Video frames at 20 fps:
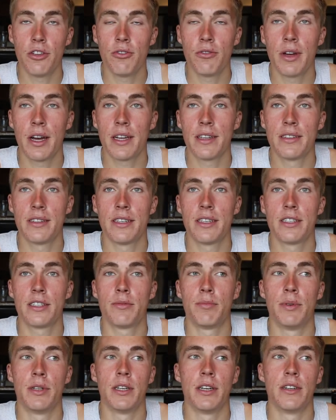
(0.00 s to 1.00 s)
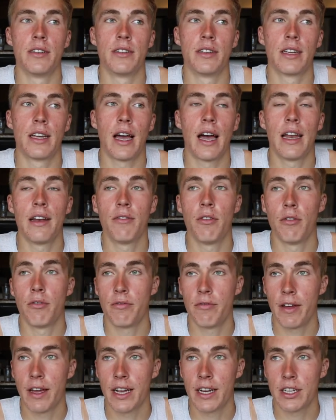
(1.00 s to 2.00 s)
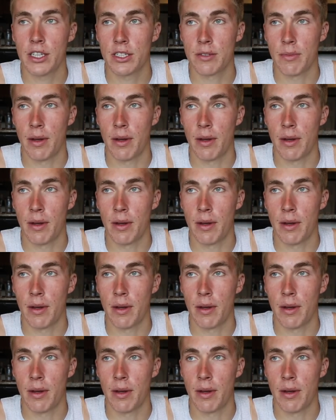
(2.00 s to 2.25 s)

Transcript: you guys this because it kind of affects